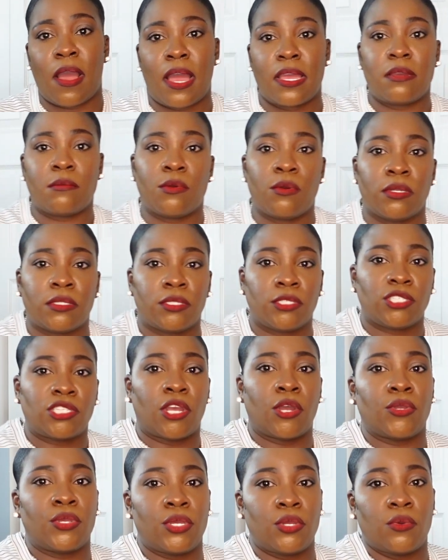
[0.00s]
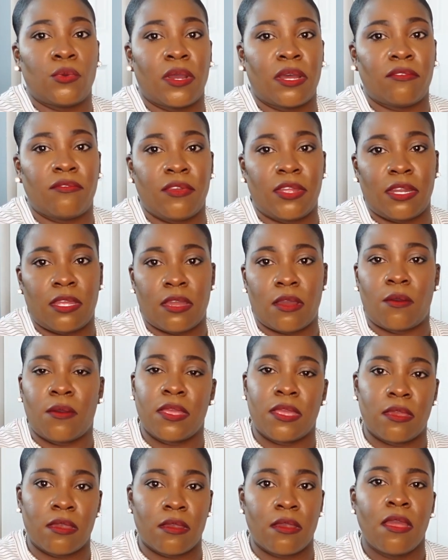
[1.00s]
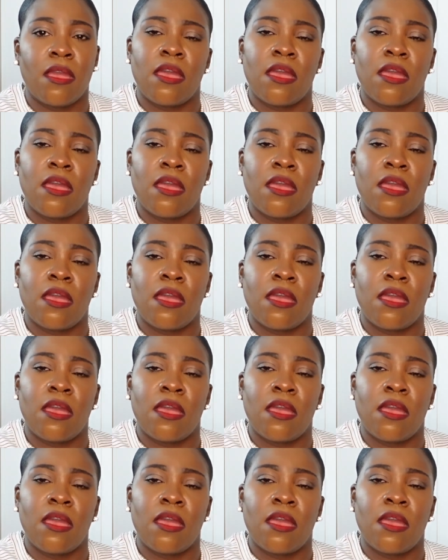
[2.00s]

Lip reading: I am going to show you a video here